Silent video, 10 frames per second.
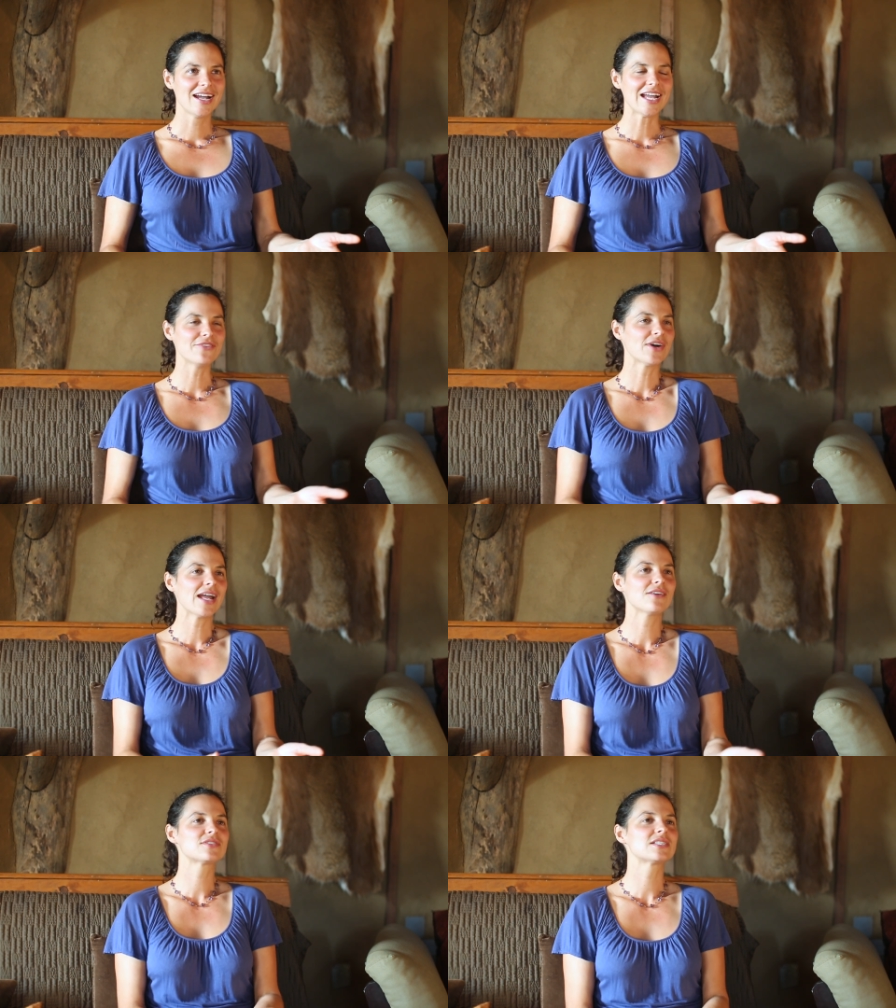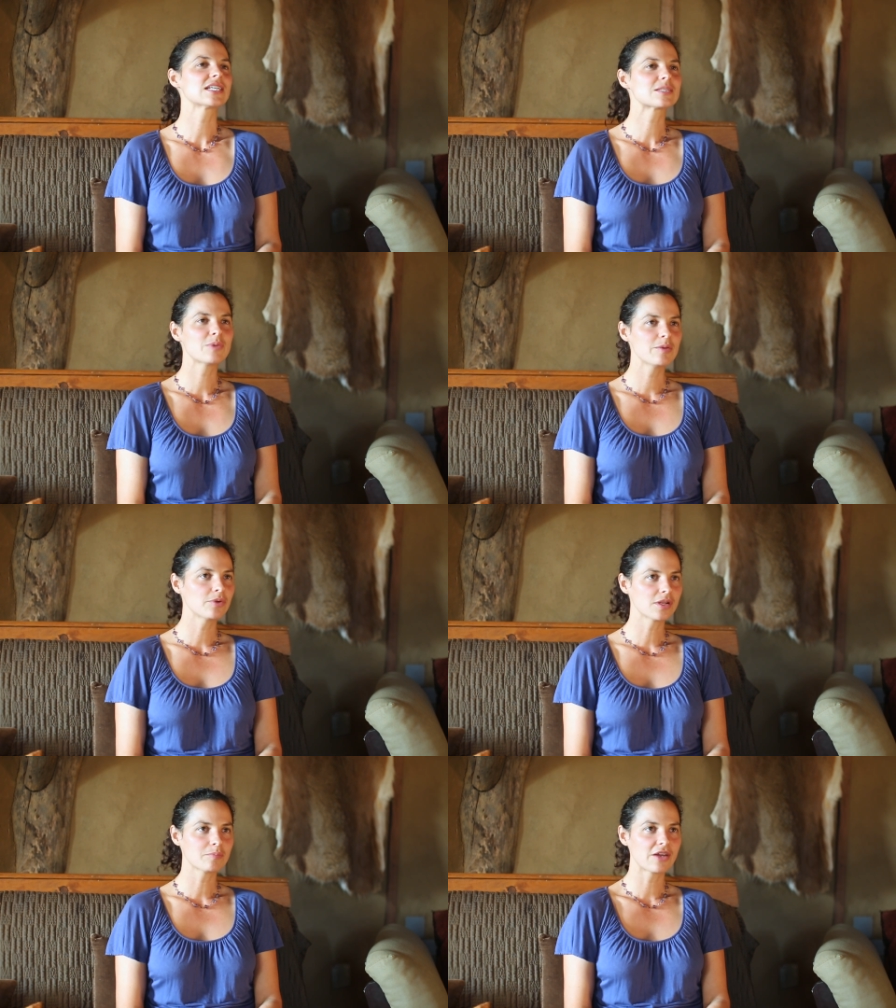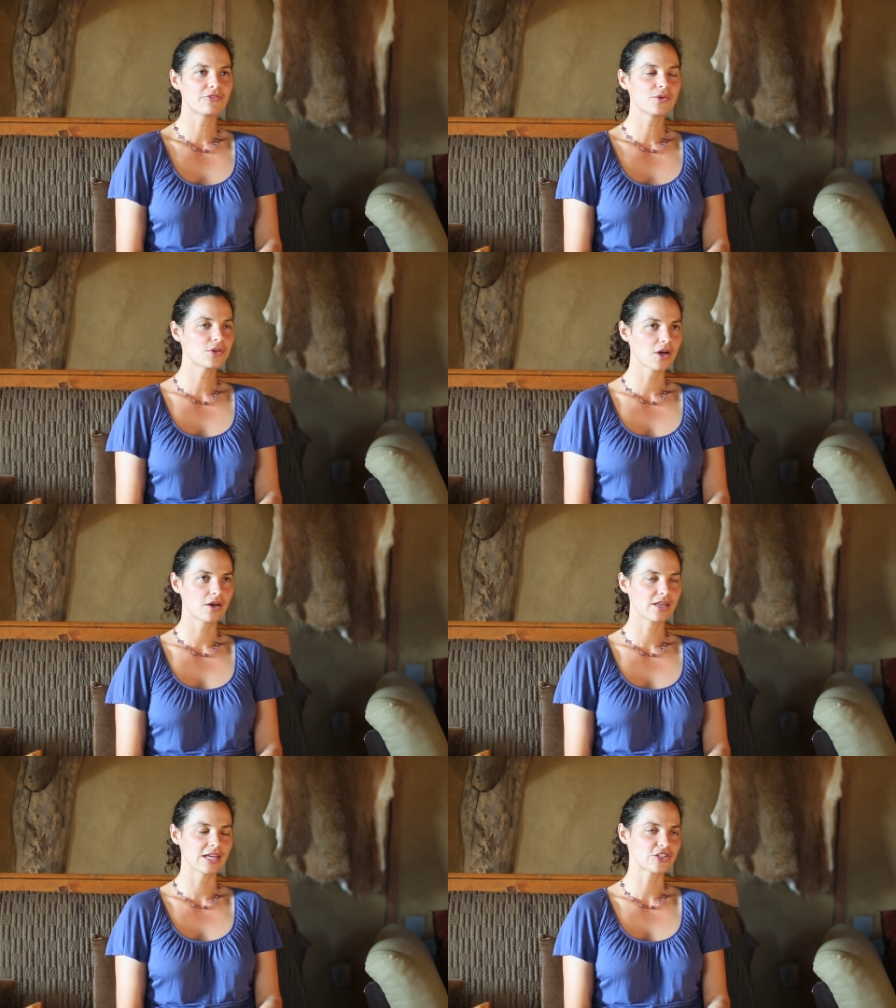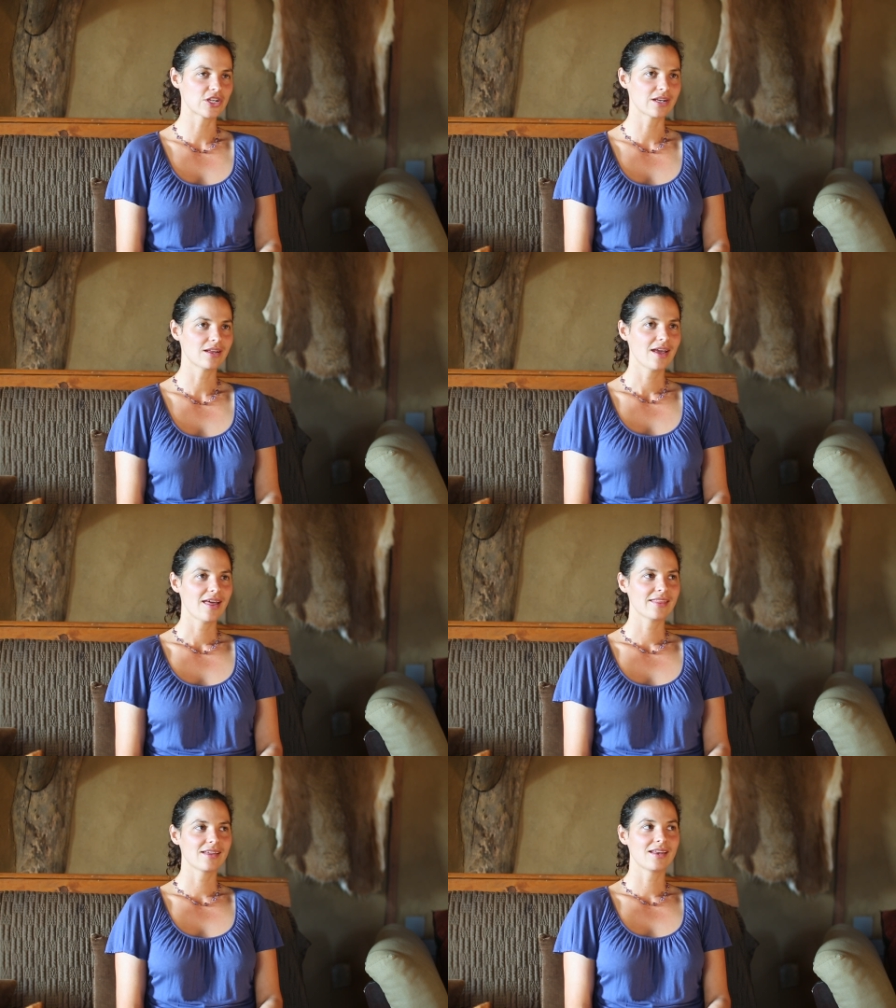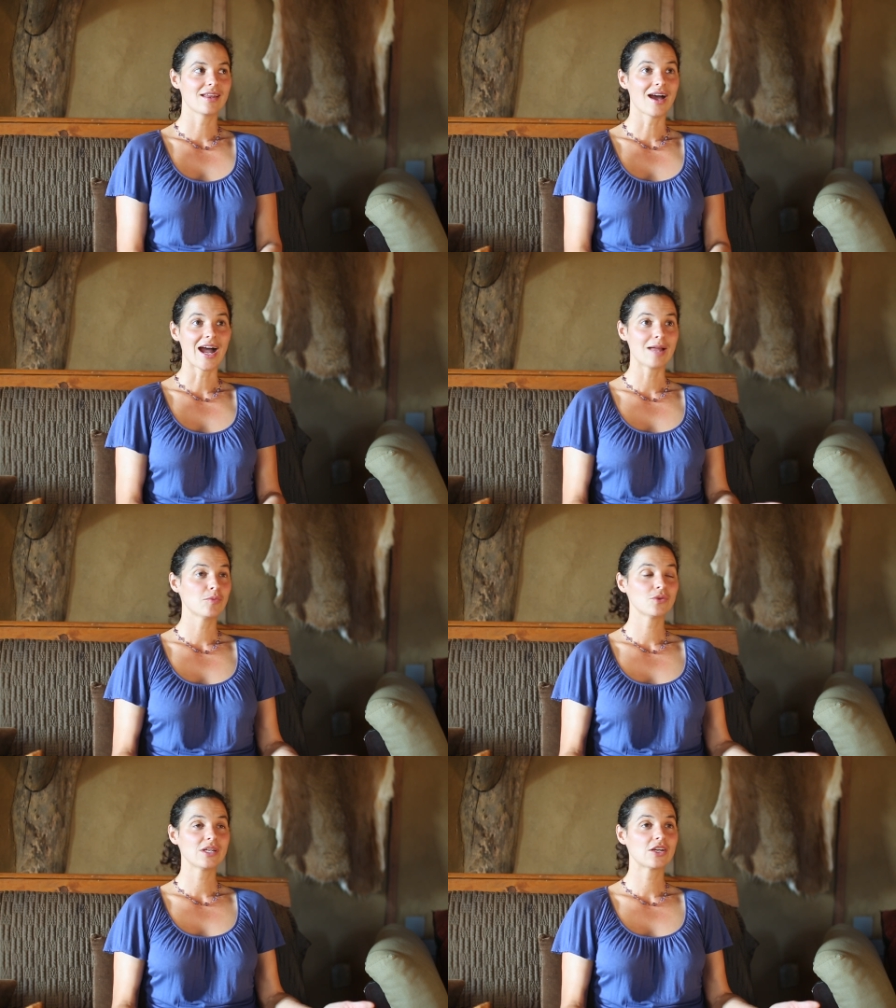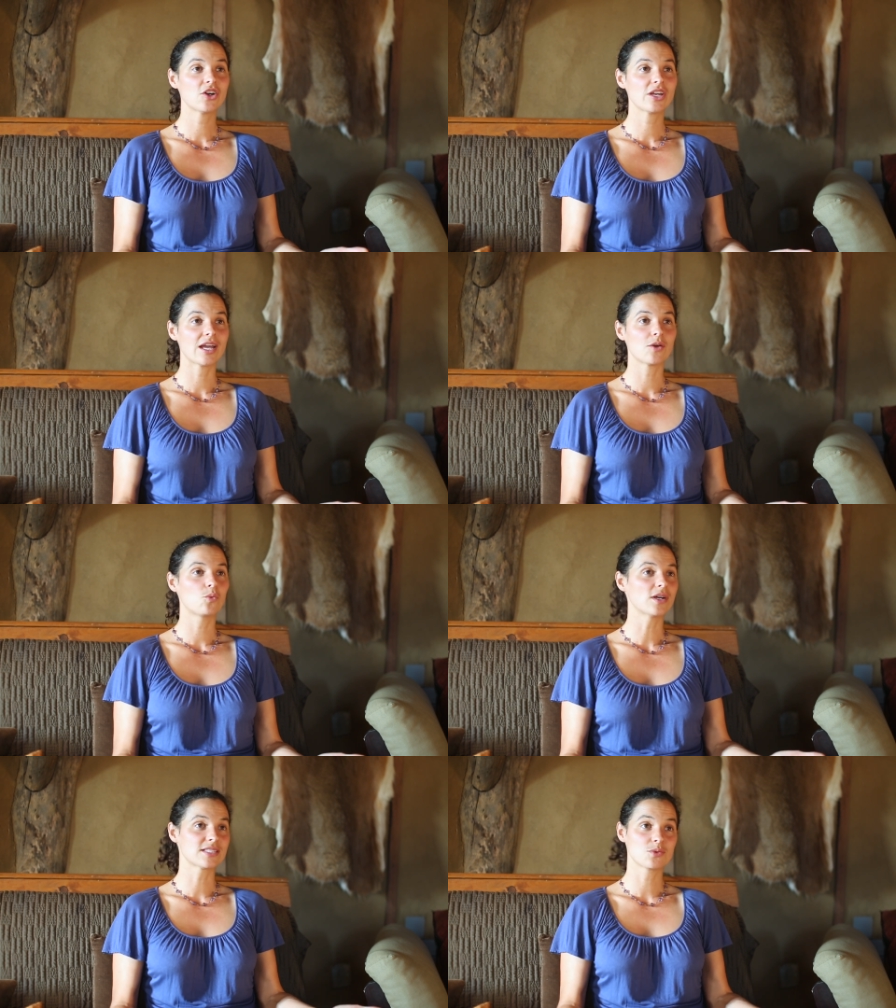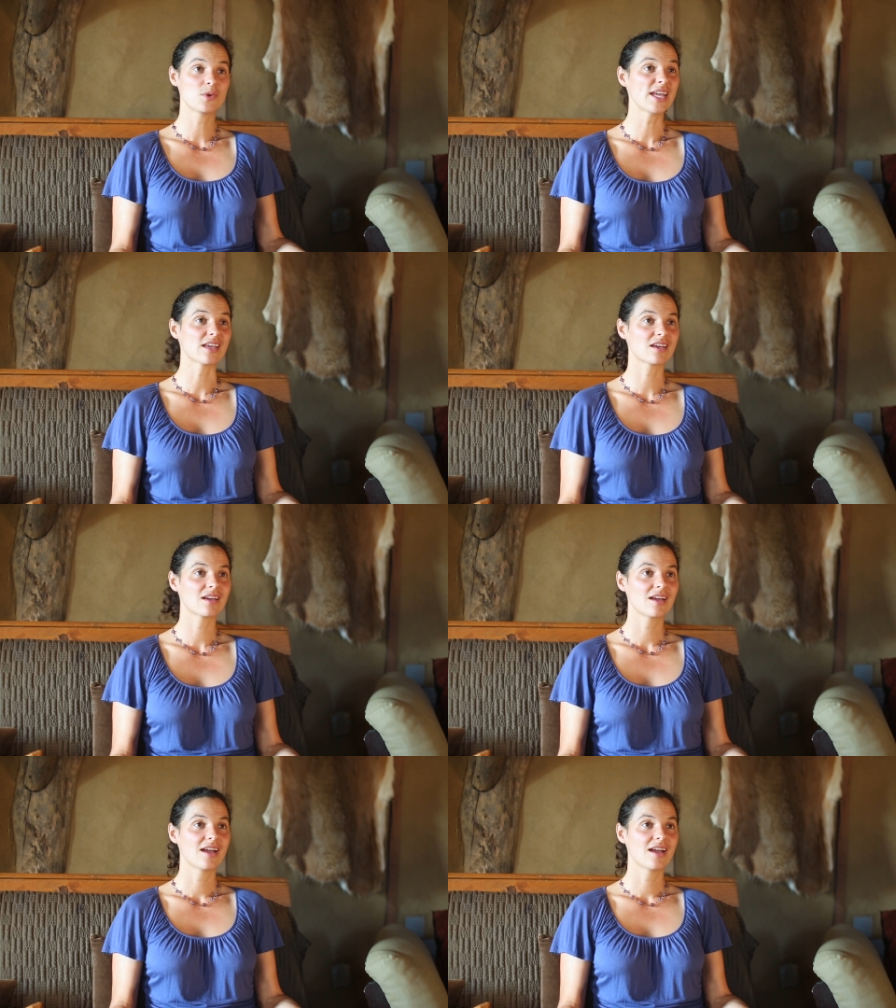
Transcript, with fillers: If I have six people in my food kitchen, then I'm only cooking once a week.